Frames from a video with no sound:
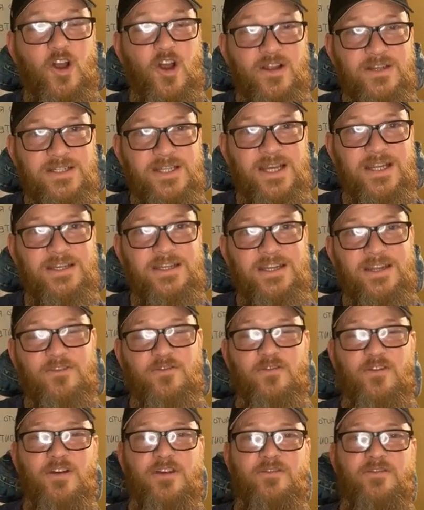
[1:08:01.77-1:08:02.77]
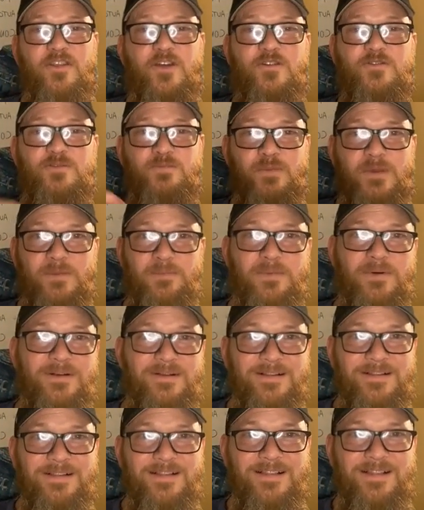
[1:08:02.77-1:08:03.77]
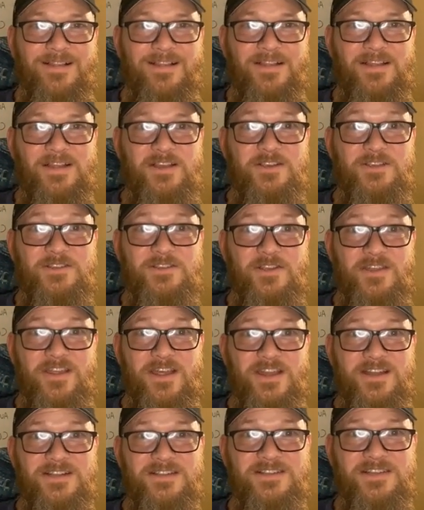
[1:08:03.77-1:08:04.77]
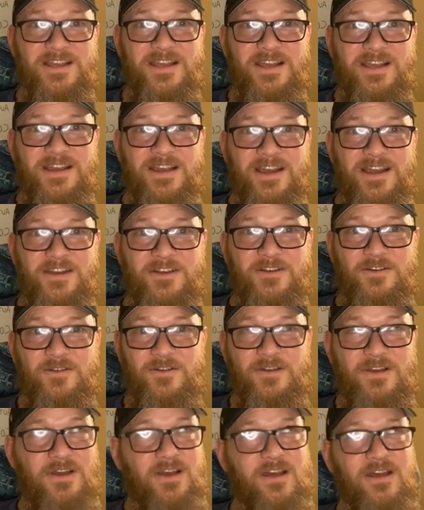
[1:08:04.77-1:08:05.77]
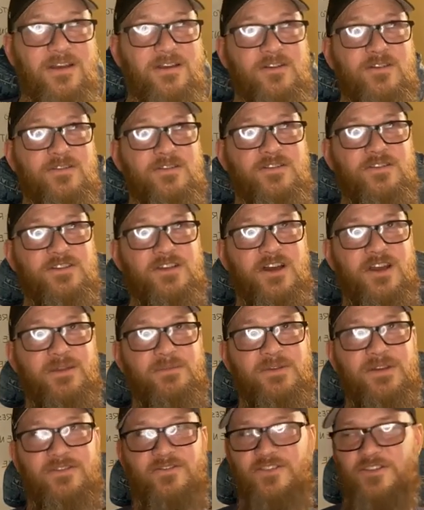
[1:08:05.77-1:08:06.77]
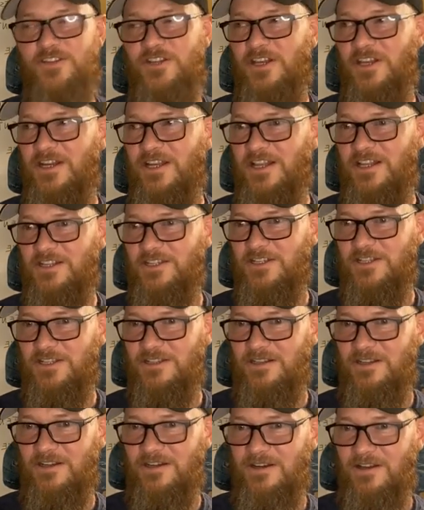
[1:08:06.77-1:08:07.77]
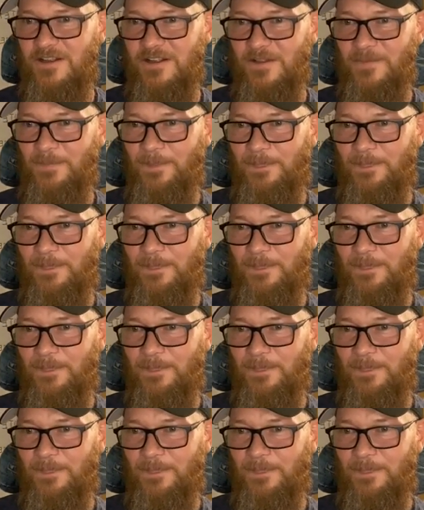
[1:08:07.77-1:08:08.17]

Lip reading: content in front of those people. So then it's like, I don't know, there's got to be a fishing analogy in there.